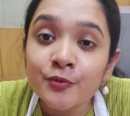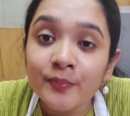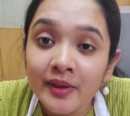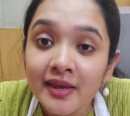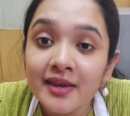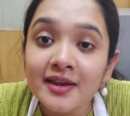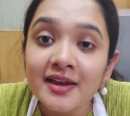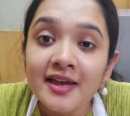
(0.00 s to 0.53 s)
to
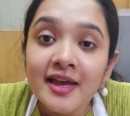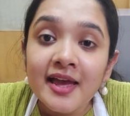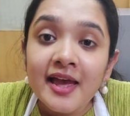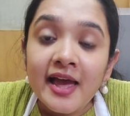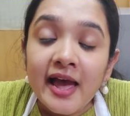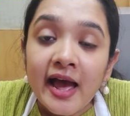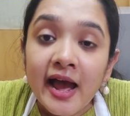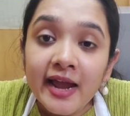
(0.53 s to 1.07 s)
make
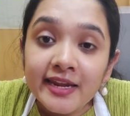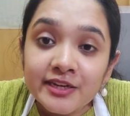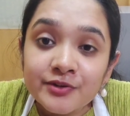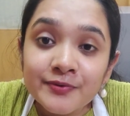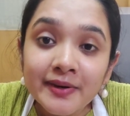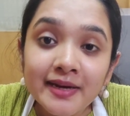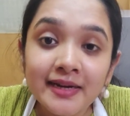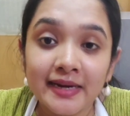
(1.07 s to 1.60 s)

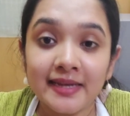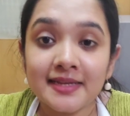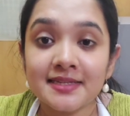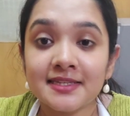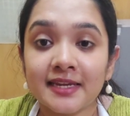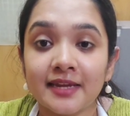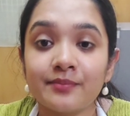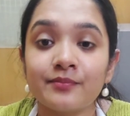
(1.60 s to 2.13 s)
hydrating
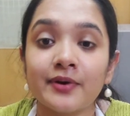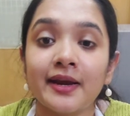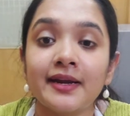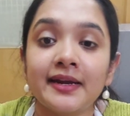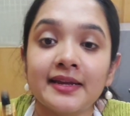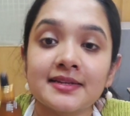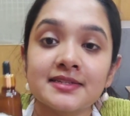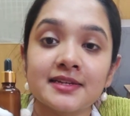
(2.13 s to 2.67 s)
skin
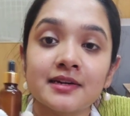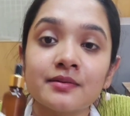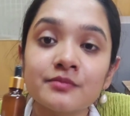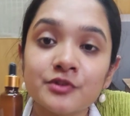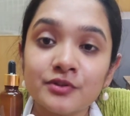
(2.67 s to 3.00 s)
brightening serum.